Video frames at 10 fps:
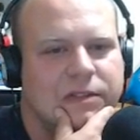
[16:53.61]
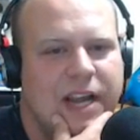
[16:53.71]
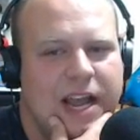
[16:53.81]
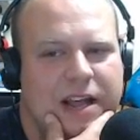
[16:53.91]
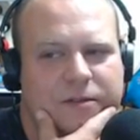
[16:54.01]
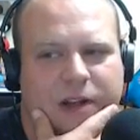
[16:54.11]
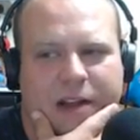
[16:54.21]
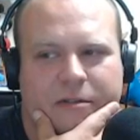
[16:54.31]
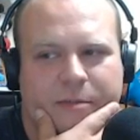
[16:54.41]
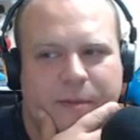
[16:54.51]
Yeah, well,
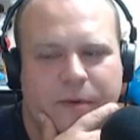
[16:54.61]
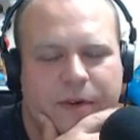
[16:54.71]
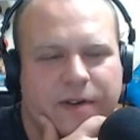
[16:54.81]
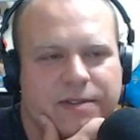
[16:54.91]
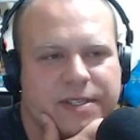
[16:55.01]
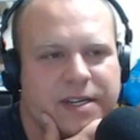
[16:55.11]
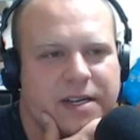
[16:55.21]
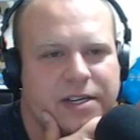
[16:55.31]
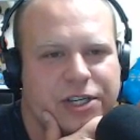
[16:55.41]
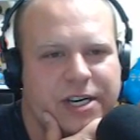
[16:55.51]
I remember when I
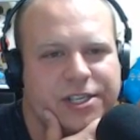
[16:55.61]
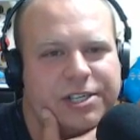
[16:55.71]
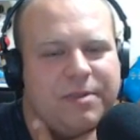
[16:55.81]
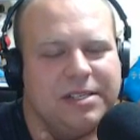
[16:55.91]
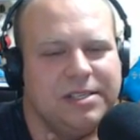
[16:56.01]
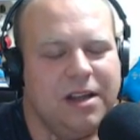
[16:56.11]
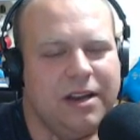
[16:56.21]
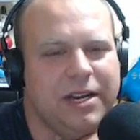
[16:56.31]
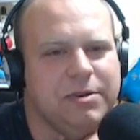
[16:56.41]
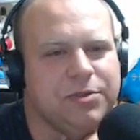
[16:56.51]
was changing my
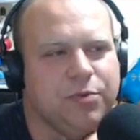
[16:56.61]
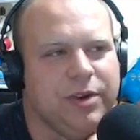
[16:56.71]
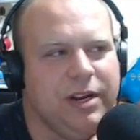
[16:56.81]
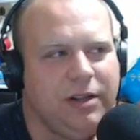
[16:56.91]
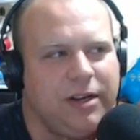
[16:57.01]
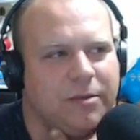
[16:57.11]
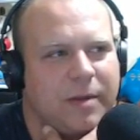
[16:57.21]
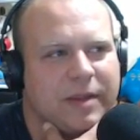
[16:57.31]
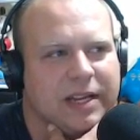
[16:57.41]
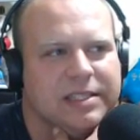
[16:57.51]
son. He was real little,
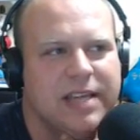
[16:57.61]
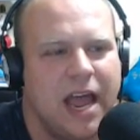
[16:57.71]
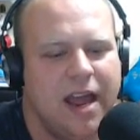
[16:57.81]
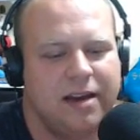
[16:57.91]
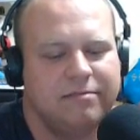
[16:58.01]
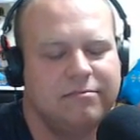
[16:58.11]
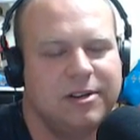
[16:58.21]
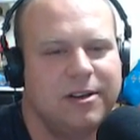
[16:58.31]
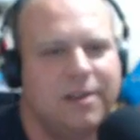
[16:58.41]
maybe like 10...